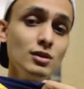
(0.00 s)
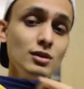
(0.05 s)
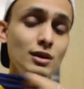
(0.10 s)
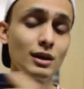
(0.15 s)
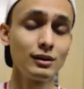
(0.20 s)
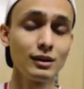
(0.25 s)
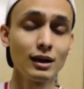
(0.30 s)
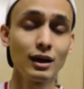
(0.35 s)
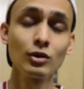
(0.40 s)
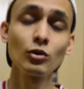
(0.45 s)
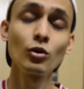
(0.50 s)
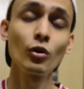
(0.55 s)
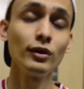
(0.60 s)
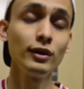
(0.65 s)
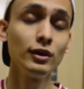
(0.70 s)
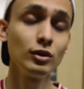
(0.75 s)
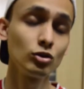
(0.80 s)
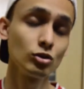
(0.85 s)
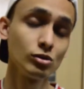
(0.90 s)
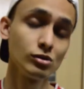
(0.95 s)
an
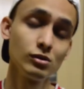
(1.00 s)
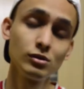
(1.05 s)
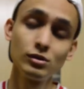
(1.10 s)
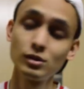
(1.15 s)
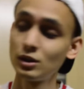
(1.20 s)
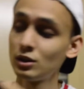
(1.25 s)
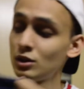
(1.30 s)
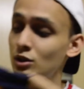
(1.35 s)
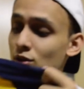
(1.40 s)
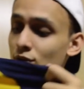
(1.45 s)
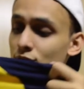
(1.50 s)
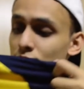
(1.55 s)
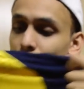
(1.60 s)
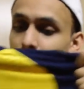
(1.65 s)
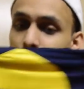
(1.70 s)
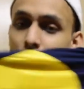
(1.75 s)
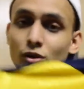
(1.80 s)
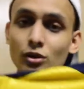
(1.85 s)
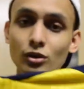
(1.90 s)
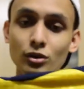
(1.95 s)
iconic too.
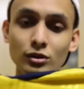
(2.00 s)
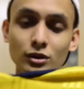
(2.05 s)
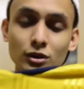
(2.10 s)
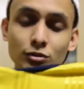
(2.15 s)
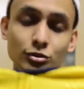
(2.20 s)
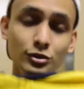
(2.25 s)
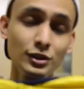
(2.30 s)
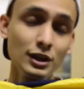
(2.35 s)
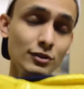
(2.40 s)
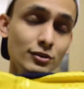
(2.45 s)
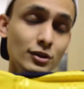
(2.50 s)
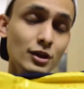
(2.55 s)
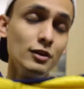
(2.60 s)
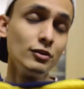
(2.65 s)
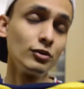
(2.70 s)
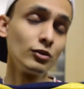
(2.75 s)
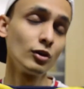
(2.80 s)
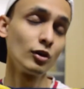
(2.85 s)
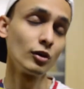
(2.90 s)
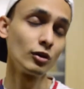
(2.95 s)
So if you guys
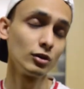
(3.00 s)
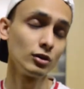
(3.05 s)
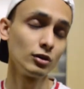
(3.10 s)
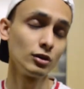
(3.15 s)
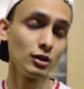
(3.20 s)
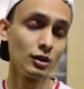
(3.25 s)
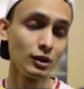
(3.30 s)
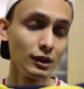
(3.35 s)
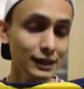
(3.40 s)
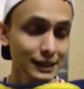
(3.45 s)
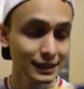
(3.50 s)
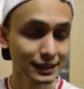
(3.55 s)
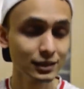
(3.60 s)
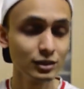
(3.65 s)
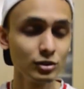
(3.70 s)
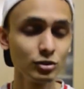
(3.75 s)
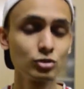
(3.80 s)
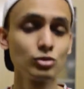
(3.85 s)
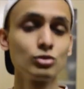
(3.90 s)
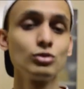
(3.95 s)
are really
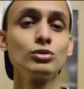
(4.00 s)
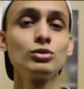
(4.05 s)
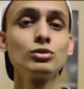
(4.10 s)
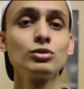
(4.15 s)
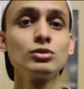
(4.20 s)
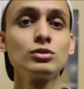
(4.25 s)
into